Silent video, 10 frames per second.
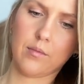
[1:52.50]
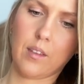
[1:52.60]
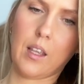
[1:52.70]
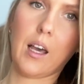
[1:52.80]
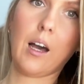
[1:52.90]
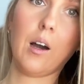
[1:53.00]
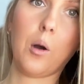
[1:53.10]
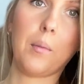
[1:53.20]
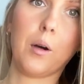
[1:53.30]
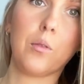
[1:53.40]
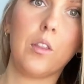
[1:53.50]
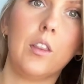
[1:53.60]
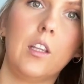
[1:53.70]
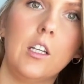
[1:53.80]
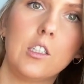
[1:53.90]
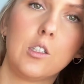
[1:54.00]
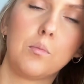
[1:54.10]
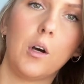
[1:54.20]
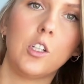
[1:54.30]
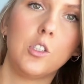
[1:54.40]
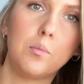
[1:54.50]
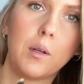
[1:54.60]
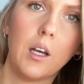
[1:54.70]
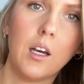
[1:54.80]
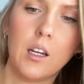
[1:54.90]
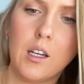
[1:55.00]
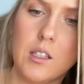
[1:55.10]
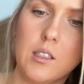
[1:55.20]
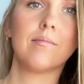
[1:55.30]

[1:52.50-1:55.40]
Yeah, about this much bananas.